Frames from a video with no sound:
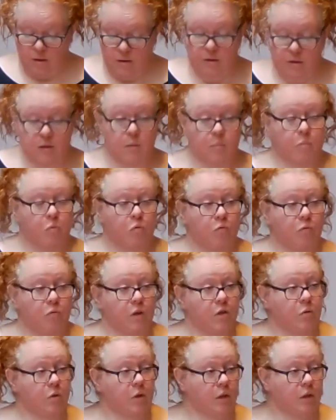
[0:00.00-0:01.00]
It's a simple
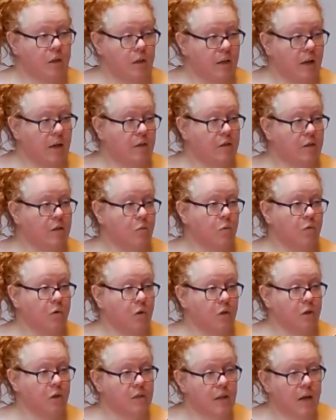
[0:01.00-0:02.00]
ritual that connects us with
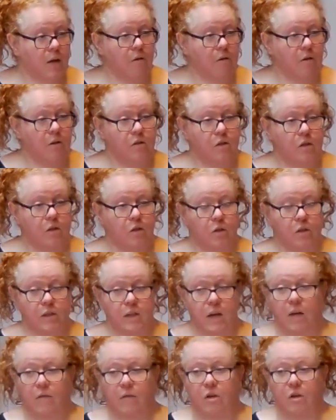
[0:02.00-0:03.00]
Unitarians and
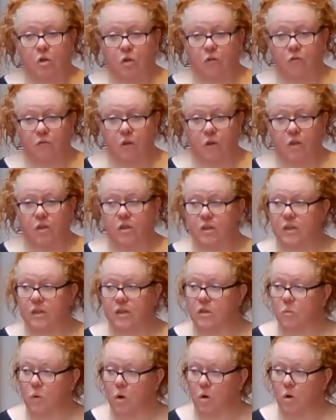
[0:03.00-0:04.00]
Unitarian
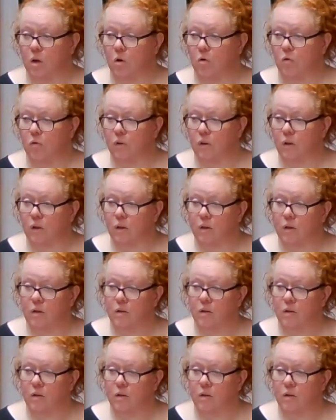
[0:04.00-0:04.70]
Universalists the world over,